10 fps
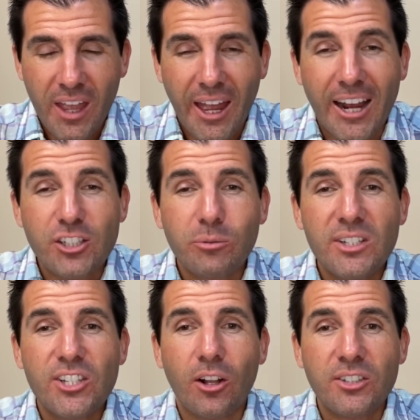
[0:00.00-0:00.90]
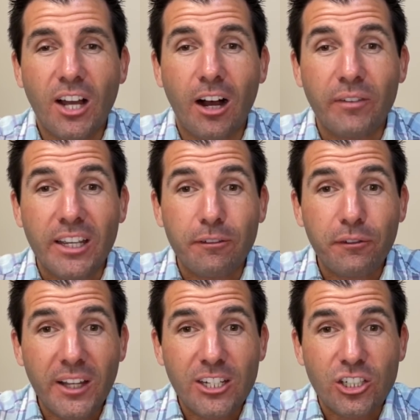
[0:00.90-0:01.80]
as a result of
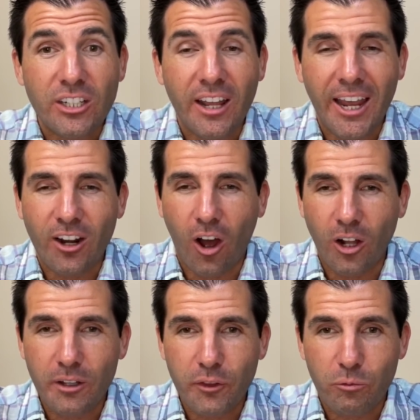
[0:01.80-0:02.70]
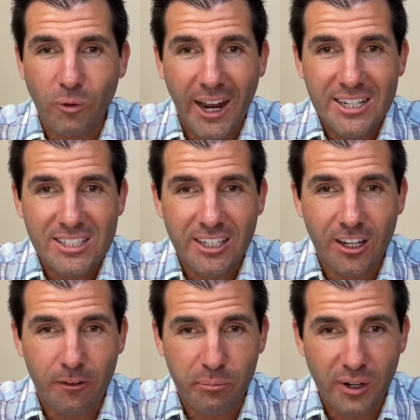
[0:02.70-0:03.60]
inflation inflation and all of the rising
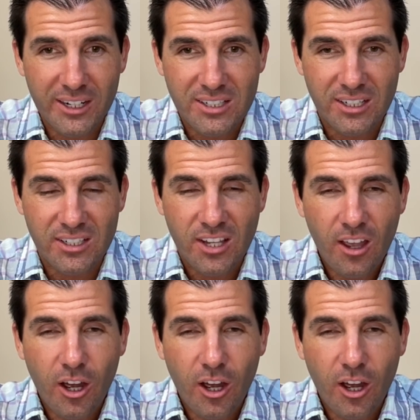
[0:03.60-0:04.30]
of prices